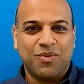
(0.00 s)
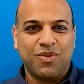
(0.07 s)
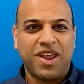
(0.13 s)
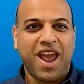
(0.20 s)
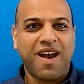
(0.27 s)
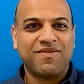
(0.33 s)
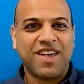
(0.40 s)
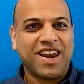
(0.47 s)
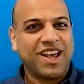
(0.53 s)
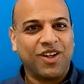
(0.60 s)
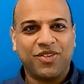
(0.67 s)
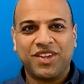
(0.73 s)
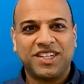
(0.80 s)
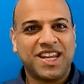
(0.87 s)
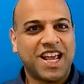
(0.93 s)
we had that
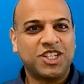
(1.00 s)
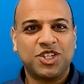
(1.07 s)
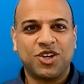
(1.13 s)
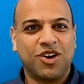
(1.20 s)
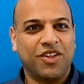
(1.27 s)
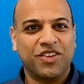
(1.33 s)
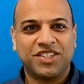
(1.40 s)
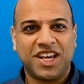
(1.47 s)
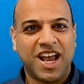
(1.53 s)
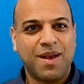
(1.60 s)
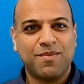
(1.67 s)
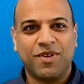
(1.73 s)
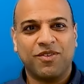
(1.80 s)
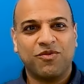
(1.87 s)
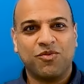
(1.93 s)
healthy tension all the
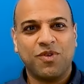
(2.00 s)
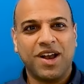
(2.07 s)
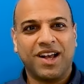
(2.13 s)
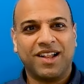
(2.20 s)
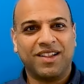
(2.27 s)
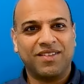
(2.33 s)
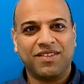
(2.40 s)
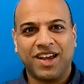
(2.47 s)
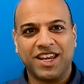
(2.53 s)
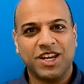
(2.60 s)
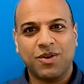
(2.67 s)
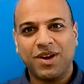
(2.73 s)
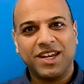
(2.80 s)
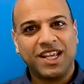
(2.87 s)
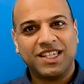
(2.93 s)
time of, well, I
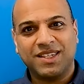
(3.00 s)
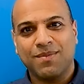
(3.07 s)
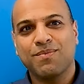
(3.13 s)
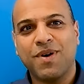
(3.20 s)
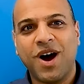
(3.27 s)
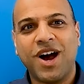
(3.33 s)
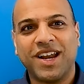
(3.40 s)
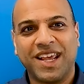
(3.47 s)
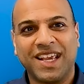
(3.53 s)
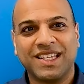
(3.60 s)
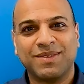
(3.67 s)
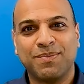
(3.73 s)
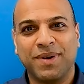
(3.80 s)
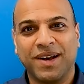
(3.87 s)
know I need some bodies,